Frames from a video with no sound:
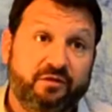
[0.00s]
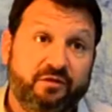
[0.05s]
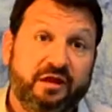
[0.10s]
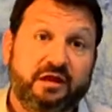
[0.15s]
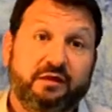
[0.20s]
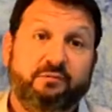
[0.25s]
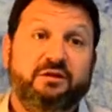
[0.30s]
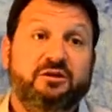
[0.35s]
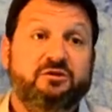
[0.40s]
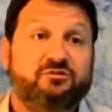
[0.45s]
They
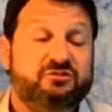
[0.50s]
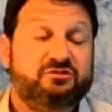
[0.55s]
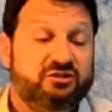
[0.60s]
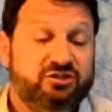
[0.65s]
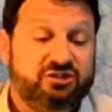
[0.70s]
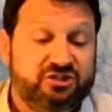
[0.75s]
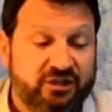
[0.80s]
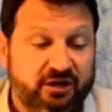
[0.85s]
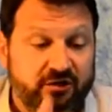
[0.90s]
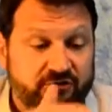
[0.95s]
can be used as
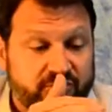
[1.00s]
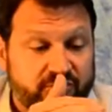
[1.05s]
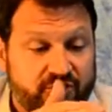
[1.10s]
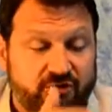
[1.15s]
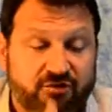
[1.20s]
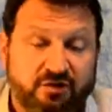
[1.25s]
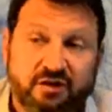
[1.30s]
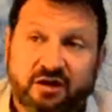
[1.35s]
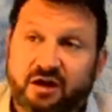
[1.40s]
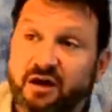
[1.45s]
shelter. You
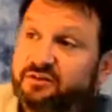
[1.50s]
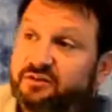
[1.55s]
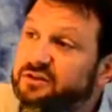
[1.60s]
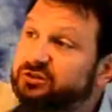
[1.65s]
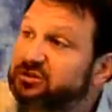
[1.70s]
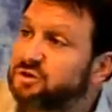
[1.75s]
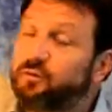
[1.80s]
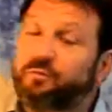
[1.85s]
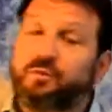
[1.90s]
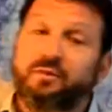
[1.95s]
can cut
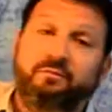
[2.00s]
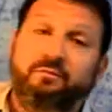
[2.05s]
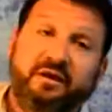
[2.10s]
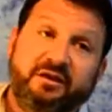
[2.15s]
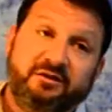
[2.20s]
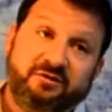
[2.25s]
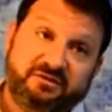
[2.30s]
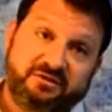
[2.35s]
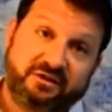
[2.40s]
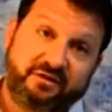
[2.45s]
this open and make
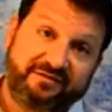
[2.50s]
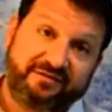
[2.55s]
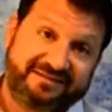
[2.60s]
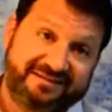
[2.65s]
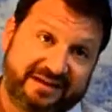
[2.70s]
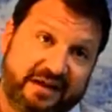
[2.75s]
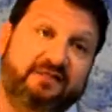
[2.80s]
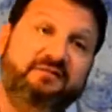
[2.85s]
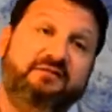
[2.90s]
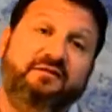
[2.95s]
yourself a
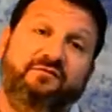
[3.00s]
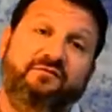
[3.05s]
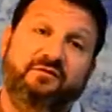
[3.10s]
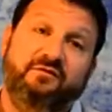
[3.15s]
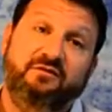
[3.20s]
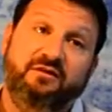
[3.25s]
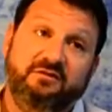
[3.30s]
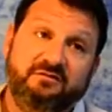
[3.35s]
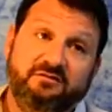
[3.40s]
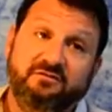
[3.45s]
tent if you
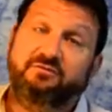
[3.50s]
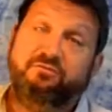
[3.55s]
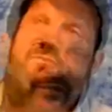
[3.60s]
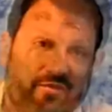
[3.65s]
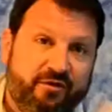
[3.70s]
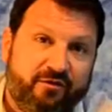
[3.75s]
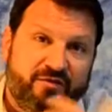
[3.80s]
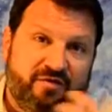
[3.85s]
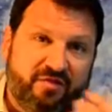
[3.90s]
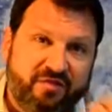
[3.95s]
need to.
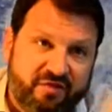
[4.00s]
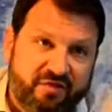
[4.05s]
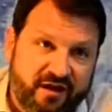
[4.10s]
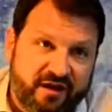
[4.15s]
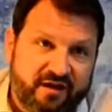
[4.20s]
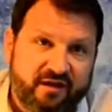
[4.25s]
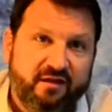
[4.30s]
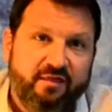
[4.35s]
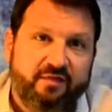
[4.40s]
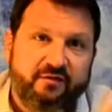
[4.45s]
They're
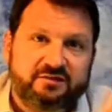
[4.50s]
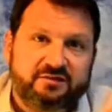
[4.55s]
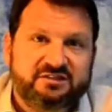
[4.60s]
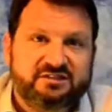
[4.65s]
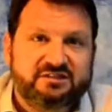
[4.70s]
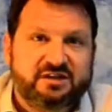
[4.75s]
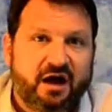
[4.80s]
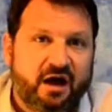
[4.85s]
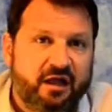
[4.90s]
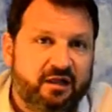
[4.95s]
thick, they're
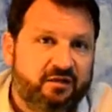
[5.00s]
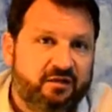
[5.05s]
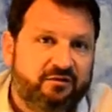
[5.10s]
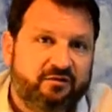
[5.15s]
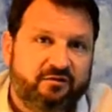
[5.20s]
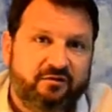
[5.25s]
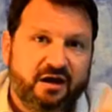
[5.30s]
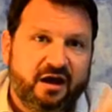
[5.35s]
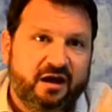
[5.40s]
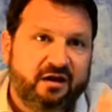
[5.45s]
solid,
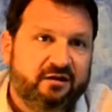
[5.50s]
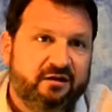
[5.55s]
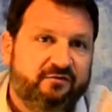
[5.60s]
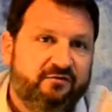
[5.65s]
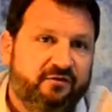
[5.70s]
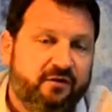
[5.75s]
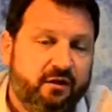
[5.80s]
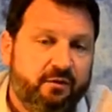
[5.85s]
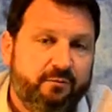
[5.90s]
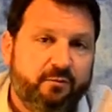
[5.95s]
they're not going to
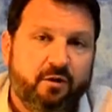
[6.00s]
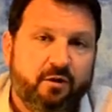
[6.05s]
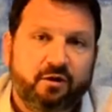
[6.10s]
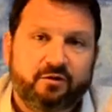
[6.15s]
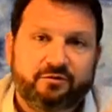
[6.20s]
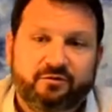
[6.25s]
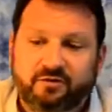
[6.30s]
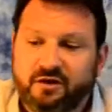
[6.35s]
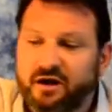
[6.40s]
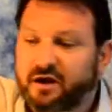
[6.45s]
fall
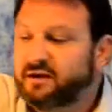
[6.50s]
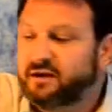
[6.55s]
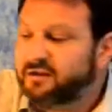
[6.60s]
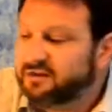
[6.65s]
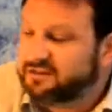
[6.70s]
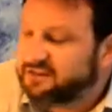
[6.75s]
apart, they're not going to